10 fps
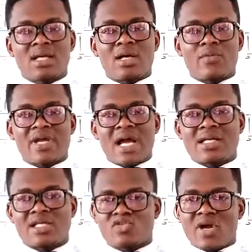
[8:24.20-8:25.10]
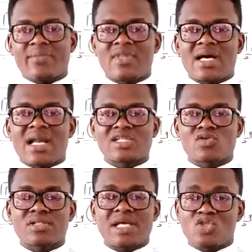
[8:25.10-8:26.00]
we can describe that as
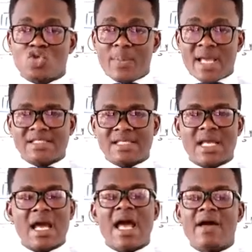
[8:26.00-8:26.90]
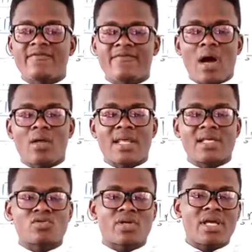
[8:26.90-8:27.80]
what? A domestic
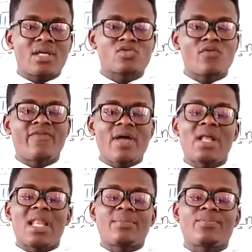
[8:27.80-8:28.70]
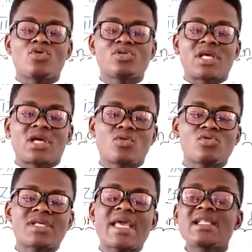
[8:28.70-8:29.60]
violence, okay? So verbal abuse
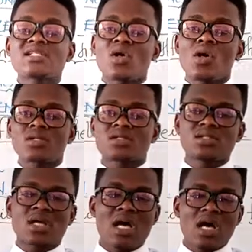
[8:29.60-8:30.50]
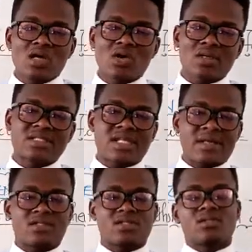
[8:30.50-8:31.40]
includes insults,
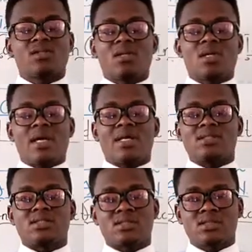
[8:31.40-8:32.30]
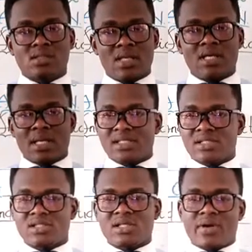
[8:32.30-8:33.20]
gossips, and
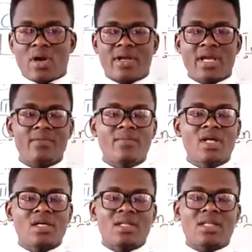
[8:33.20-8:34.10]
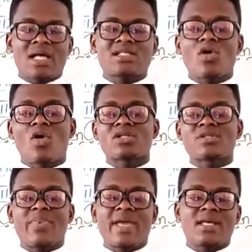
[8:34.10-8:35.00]
etc., okay, that
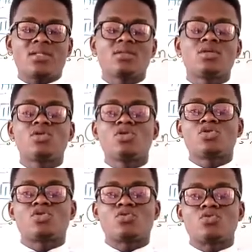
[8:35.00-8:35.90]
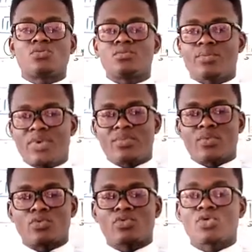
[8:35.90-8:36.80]
cause pain to
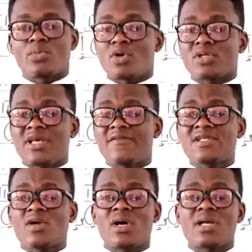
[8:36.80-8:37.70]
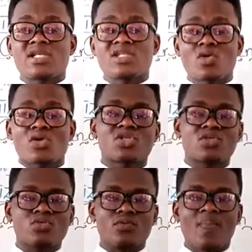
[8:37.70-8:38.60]
people. So because if someone insults you